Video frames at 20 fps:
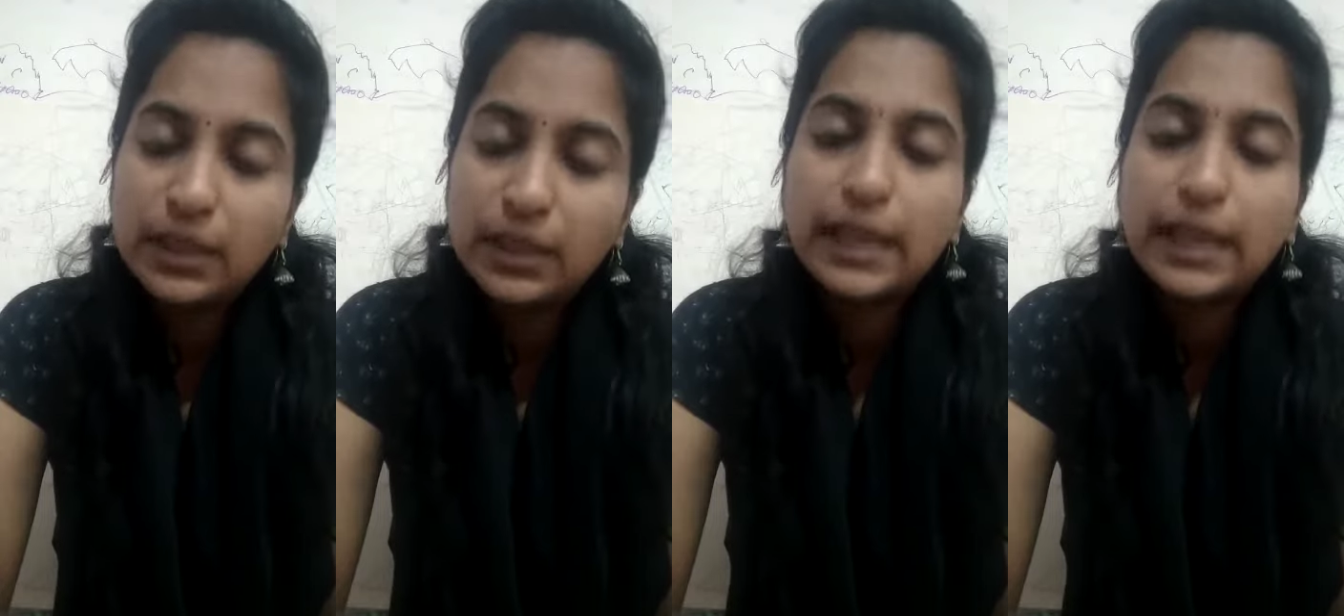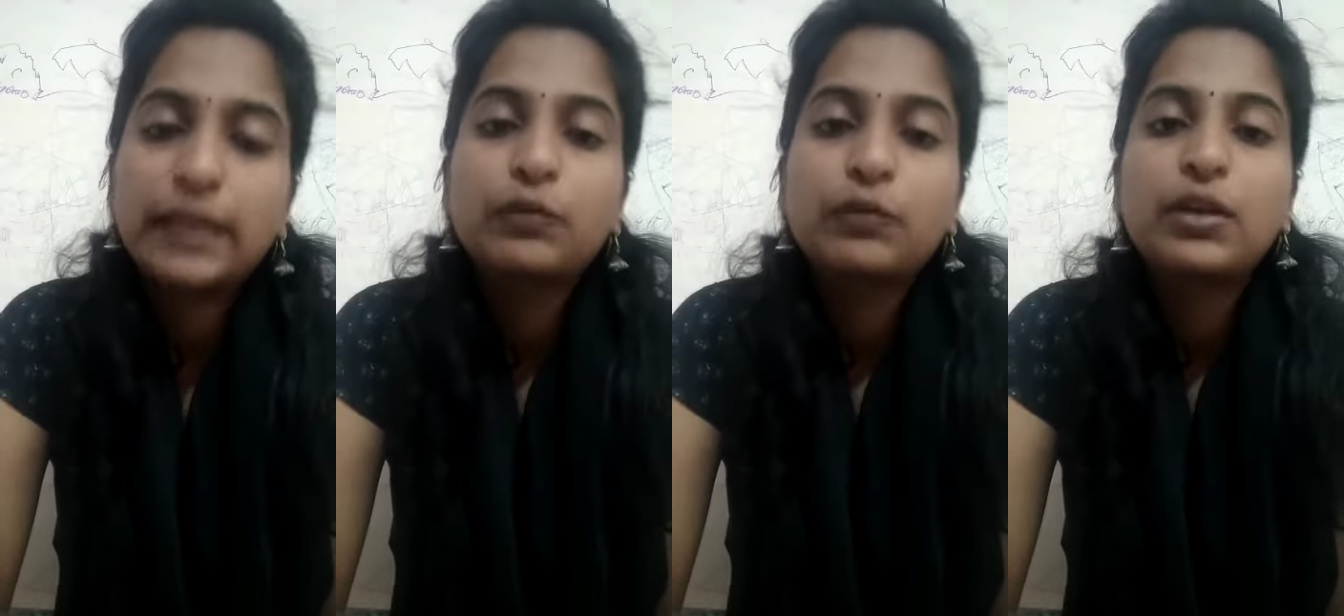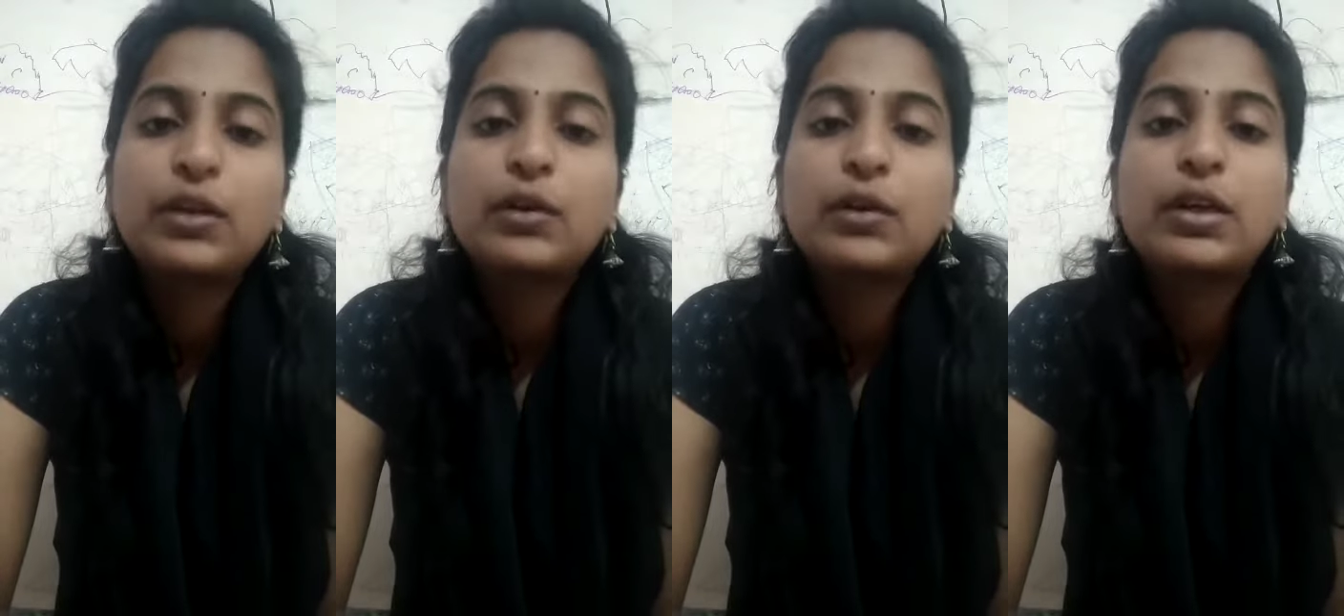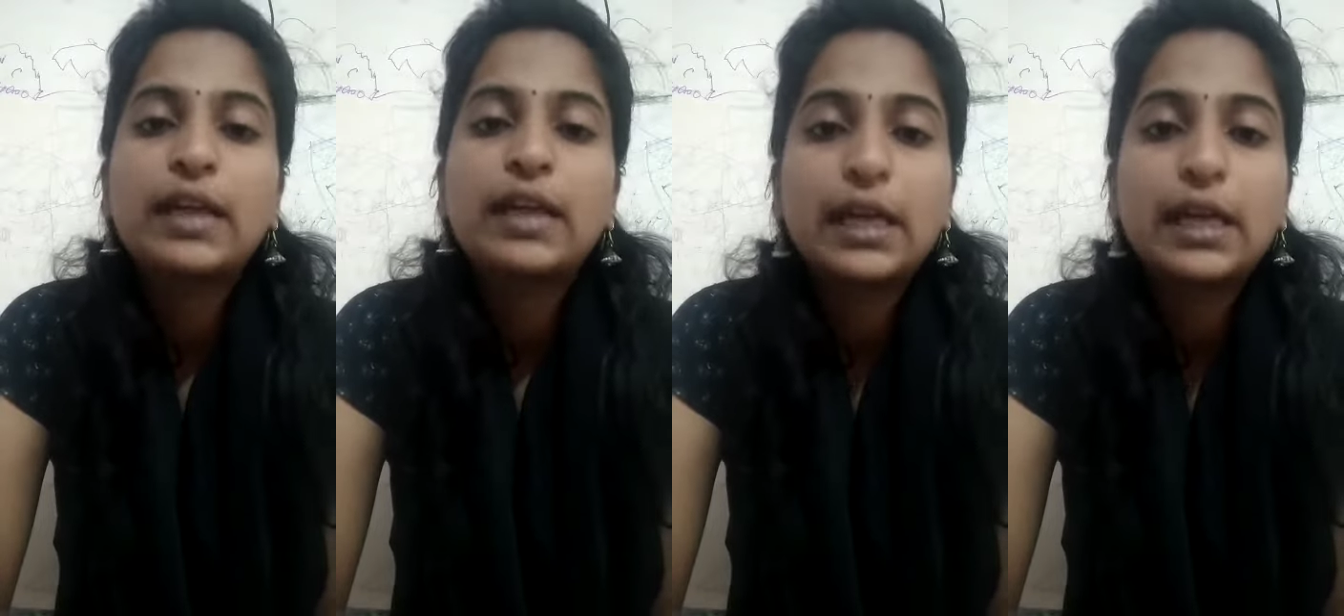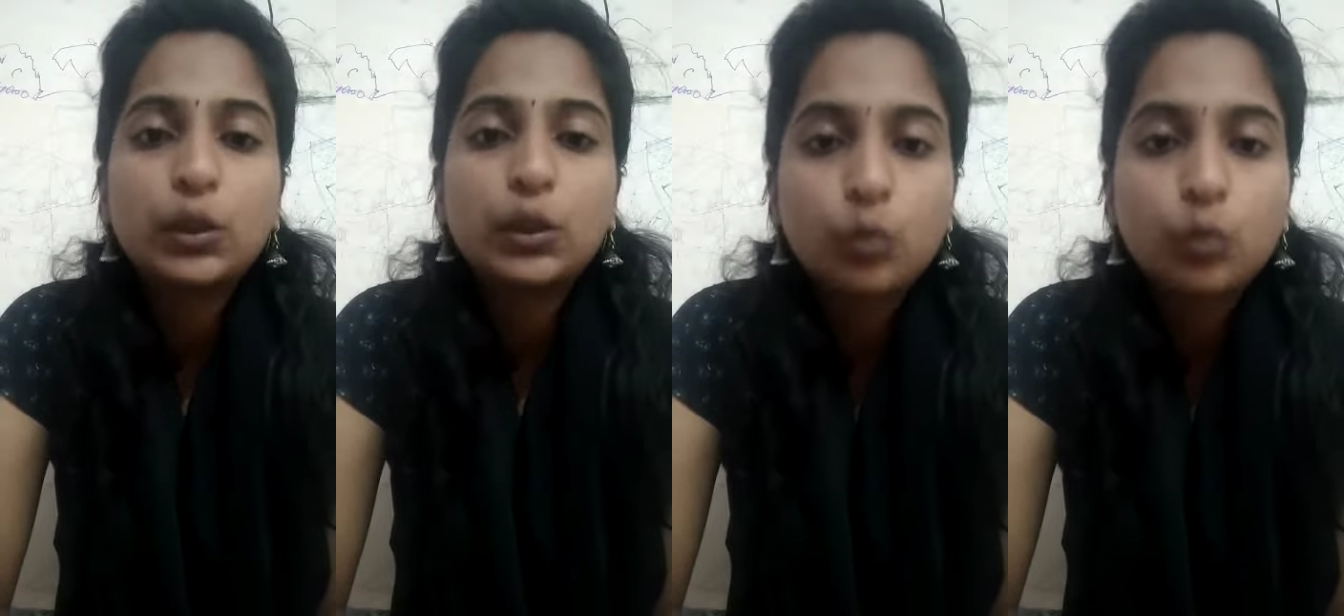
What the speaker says: Like we get